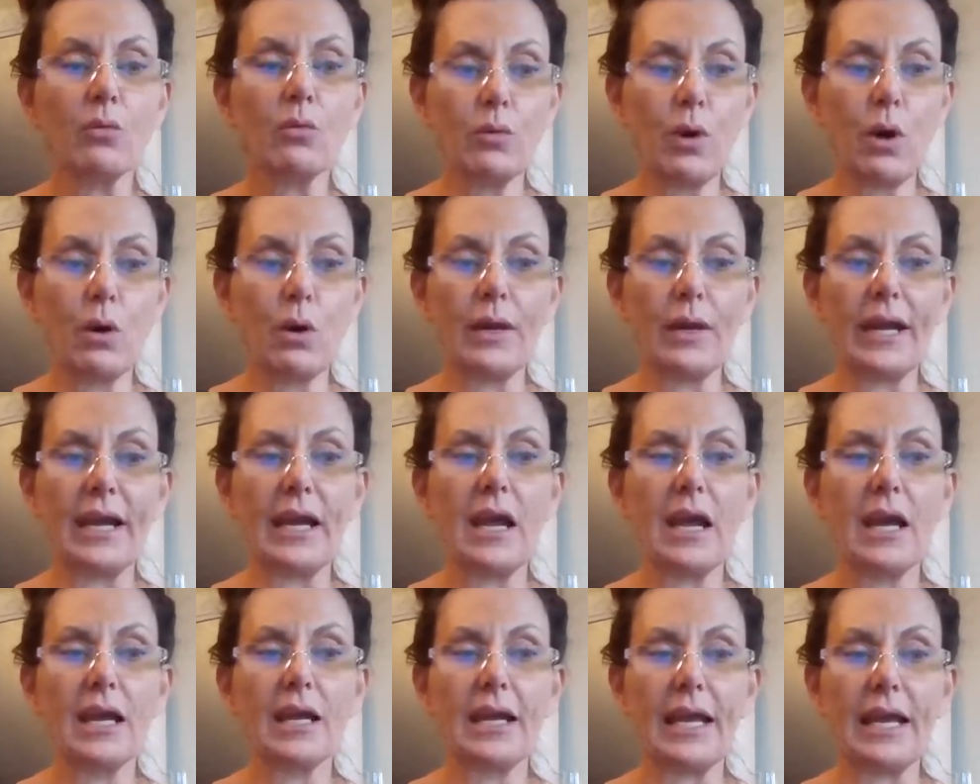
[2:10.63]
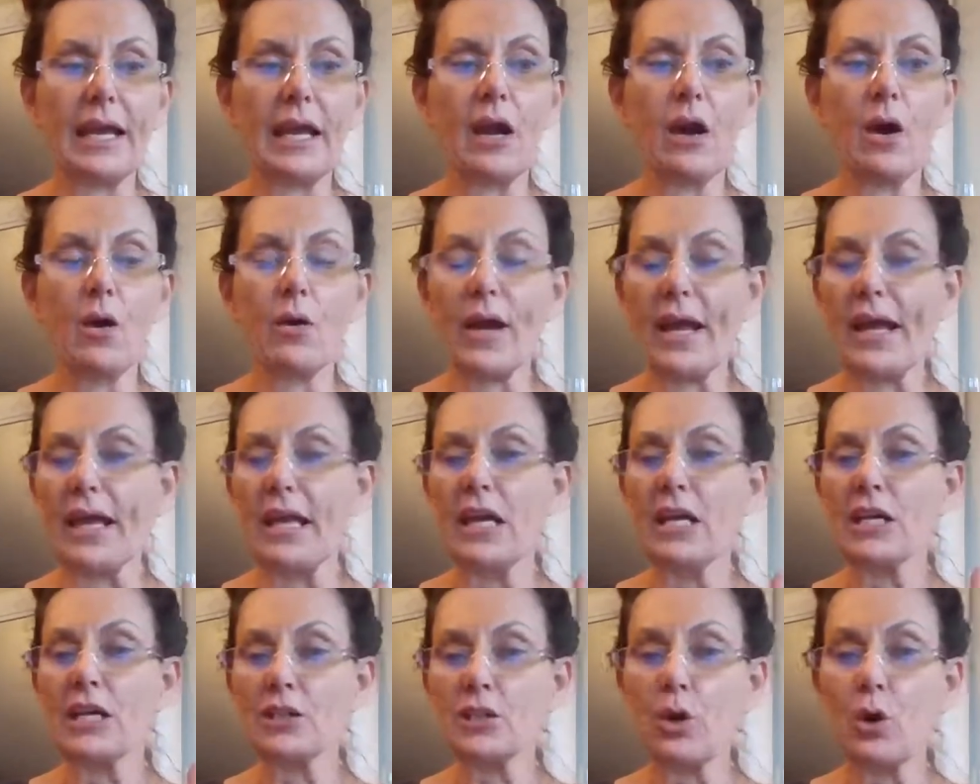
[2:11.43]
rolling. Like, okay.
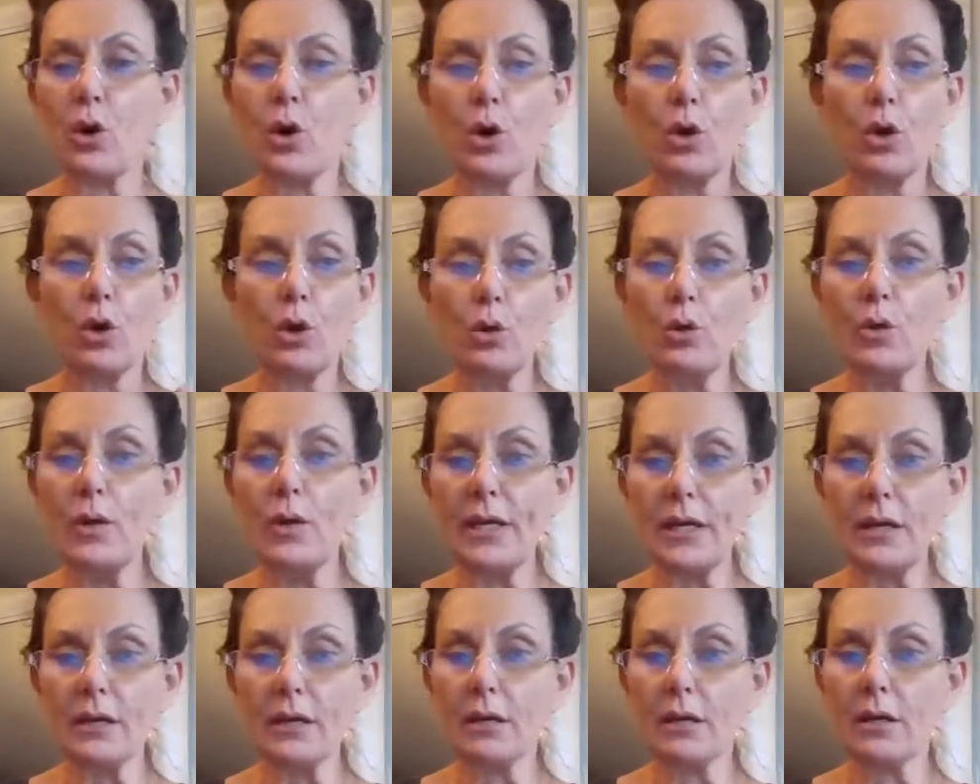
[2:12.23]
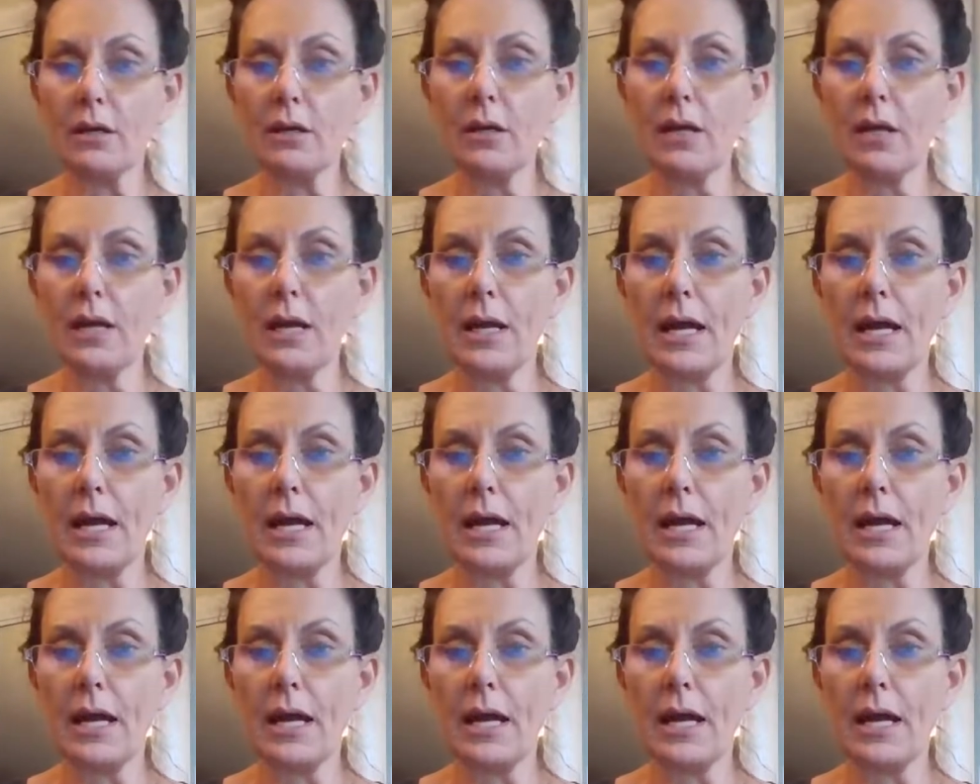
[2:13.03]
So who here